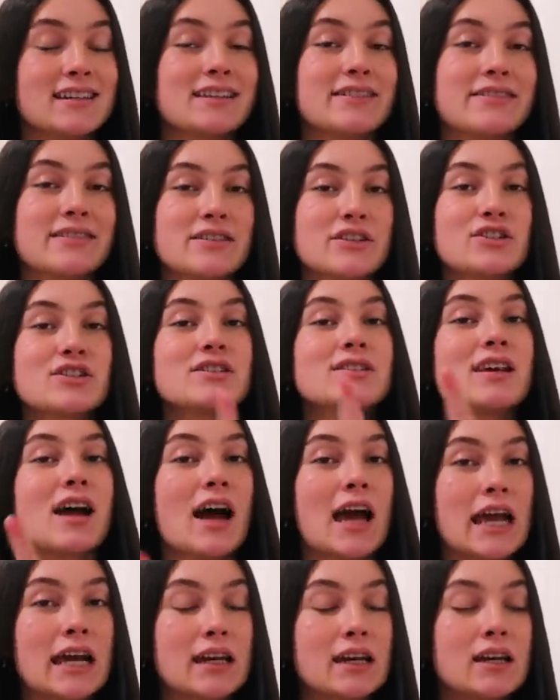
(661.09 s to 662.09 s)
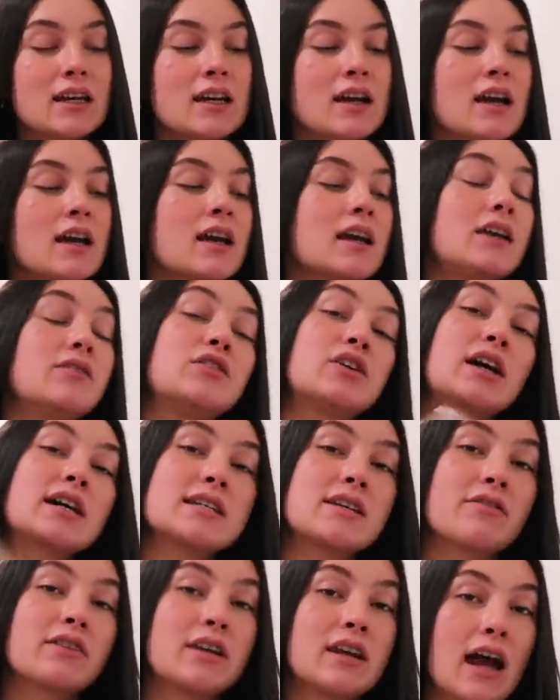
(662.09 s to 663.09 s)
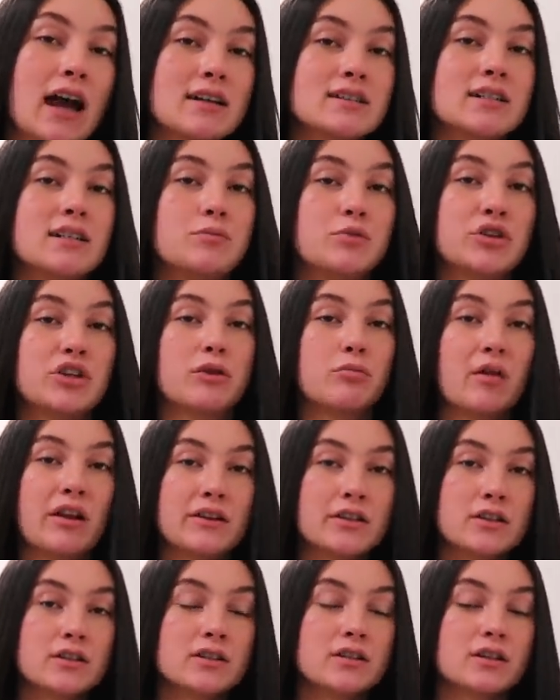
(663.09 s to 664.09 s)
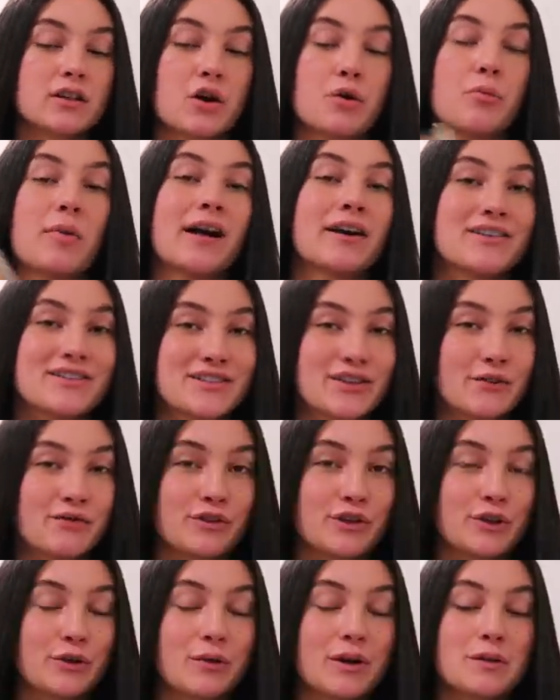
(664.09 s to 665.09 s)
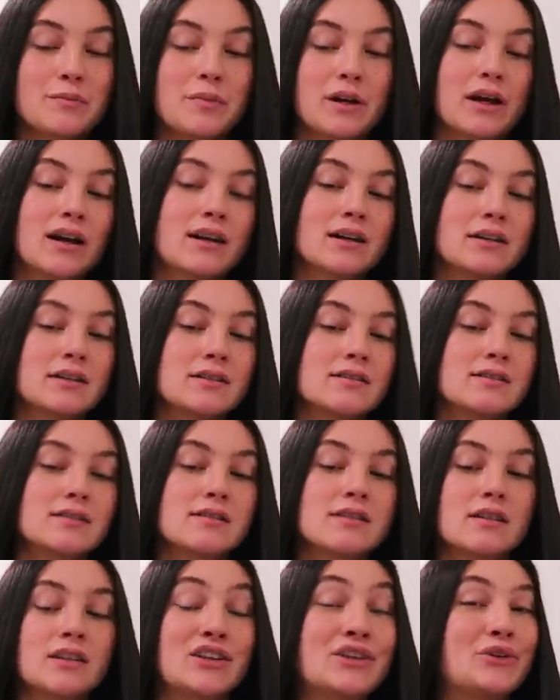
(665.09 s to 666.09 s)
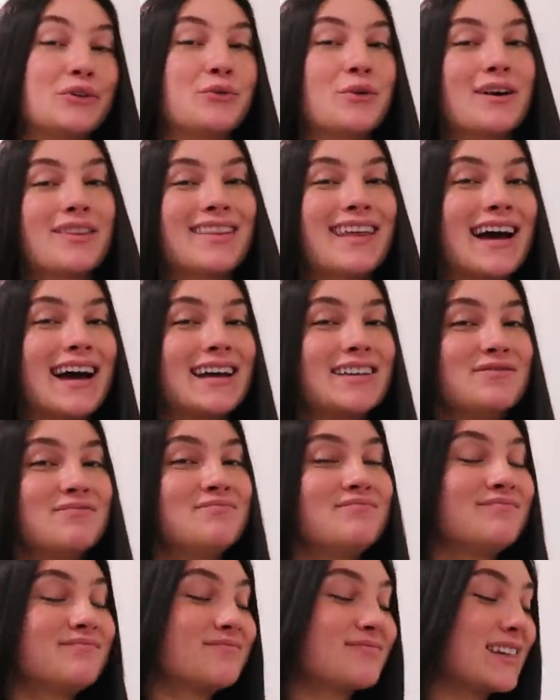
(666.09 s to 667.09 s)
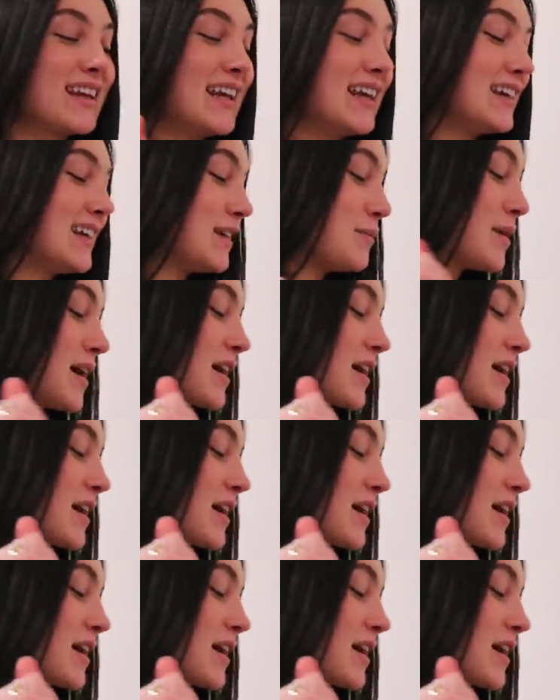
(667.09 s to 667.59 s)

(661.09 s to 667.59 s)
This is your sign if you guys have a Nasty beauty blender to go buy yourself a new one, because you don't want that icky